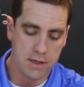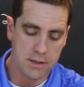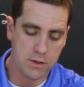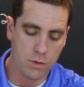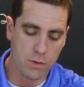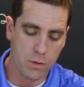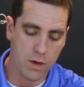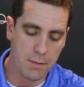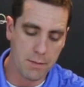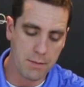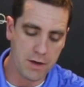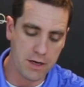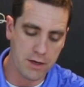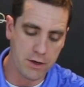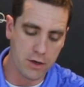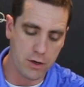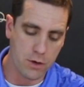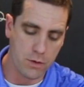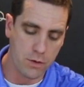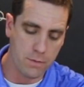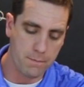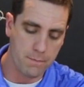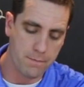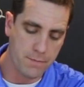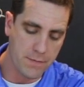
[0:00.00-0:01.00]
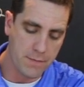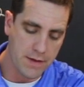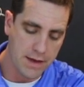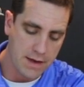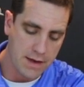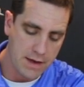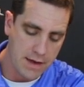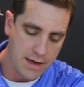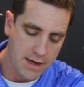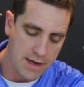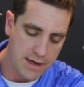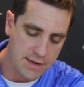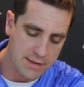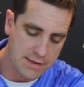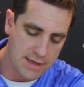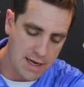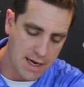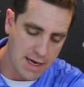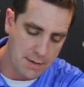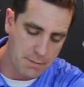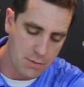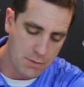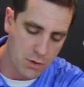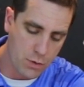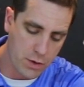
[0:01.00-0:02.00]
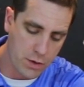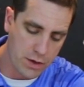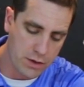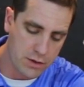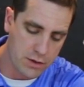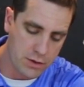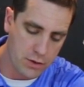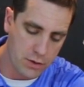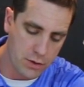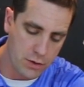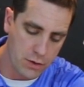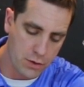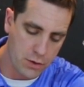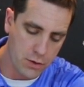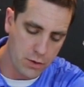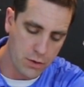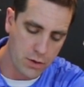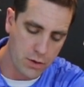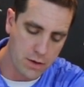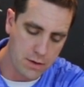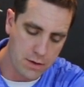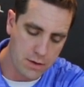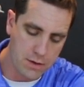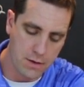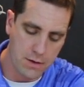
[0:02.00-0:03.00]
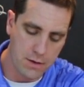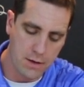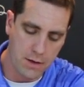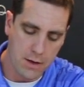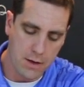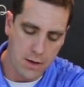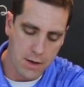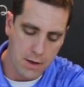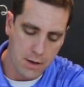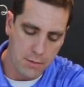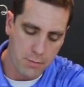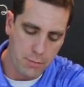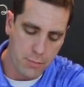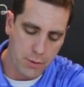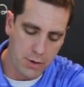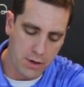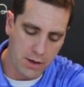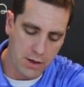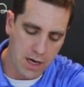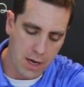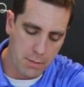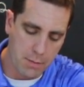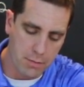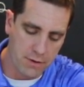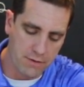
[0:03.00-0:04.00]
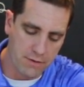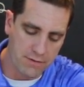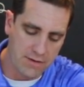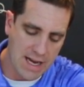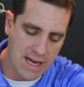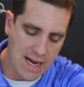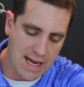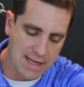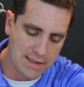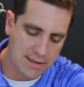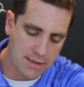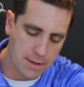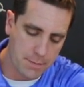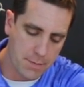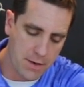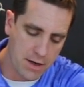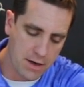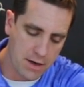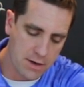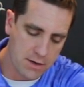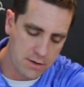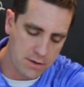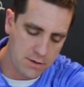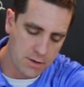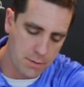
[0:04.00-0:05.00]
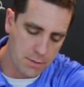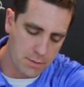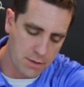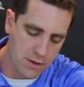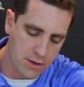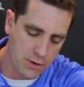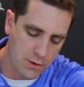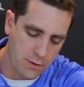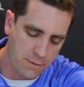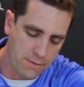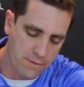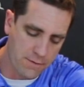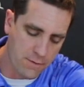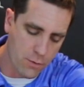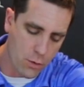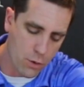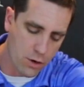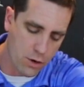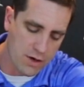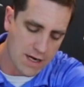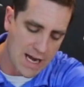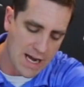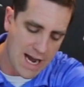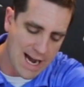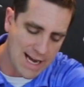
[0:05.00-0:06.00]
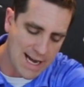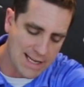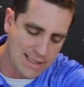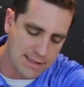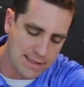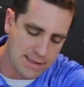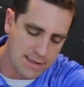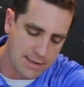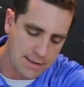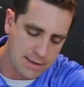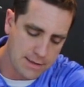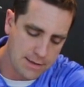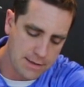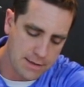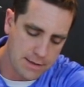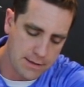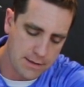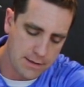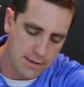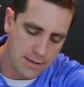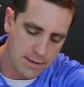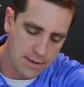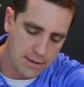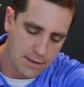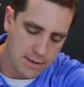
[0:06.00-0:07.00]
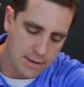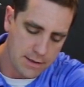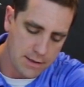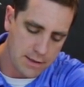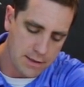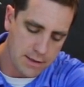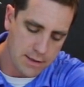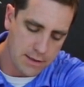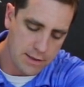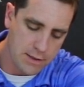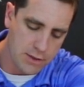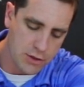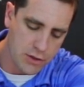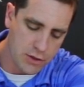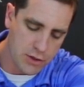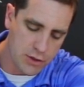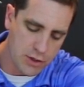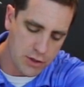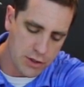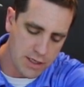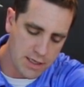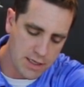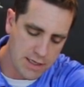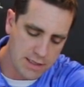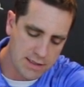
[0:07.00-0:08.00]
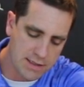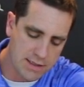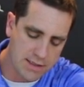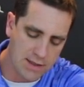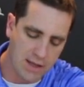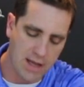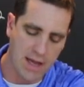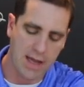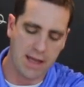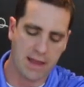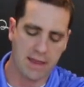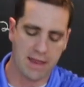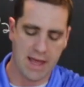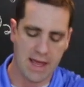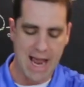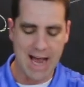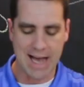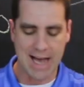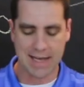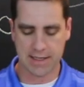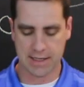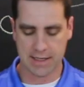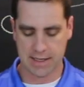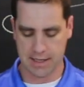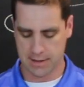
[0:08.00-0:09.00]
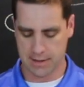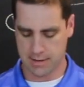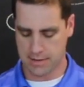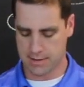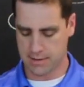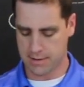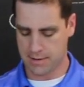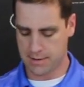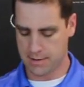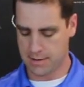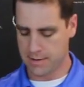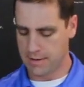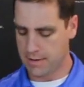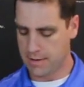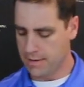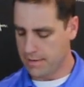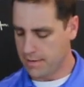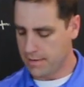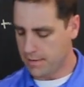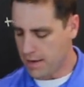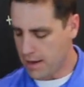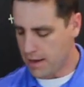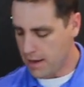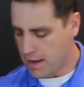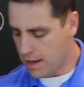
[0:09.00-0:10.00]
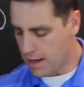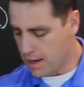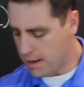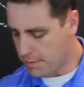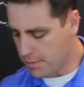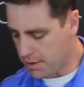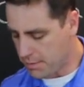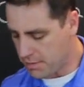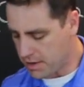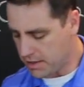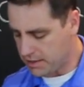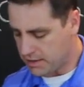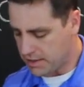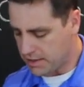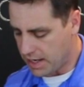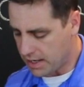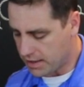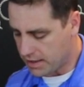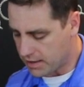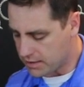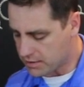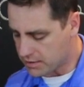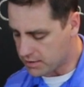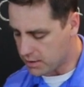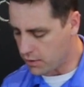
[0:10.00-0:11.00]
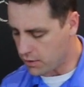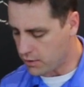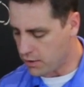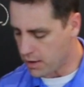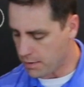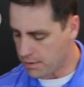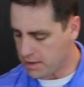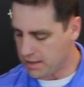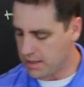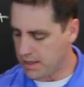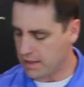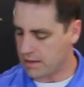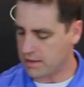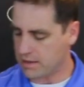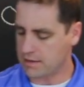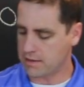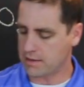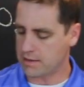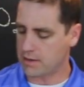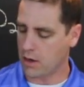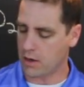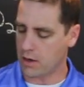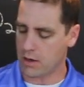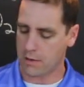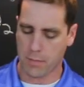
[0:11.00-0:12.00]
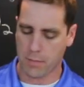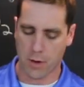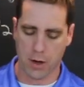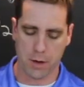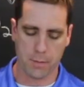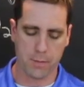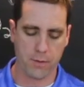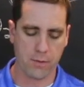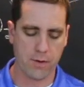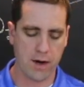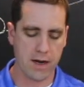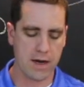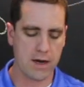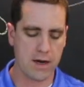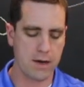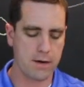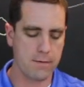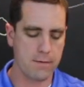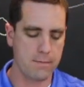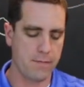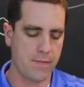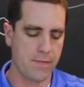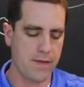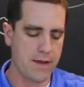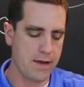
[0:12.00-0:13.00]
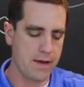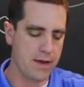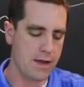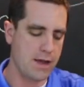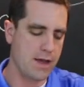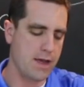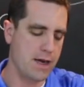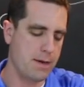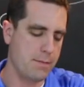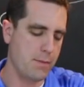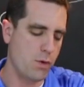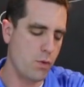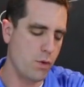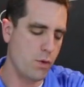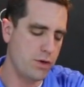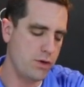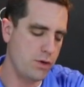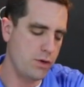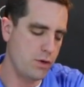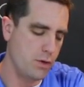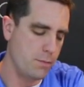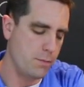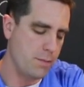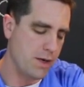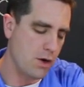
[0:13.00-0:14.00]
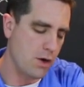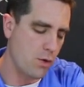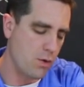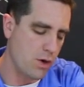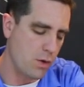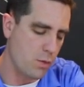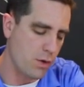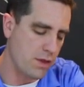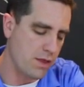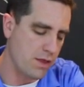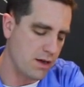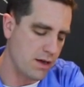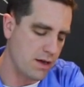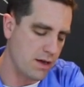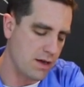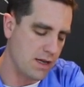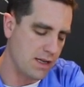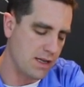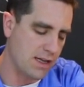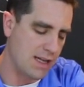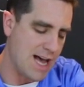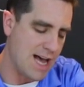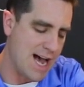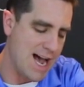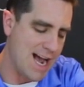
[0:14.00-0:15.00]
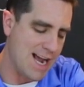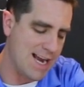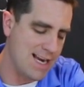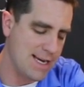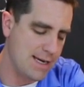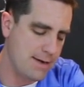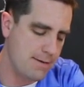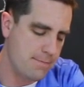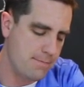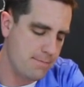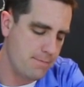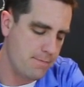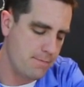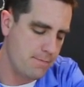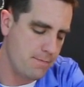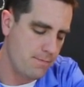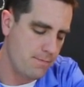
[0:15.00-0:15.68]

So what I'm going to do is I'm going to put a couple of dots up here. So I'm going to do 4 dots, just like that. I'm going to take this dark purple right here, and I'm going to be going with a line.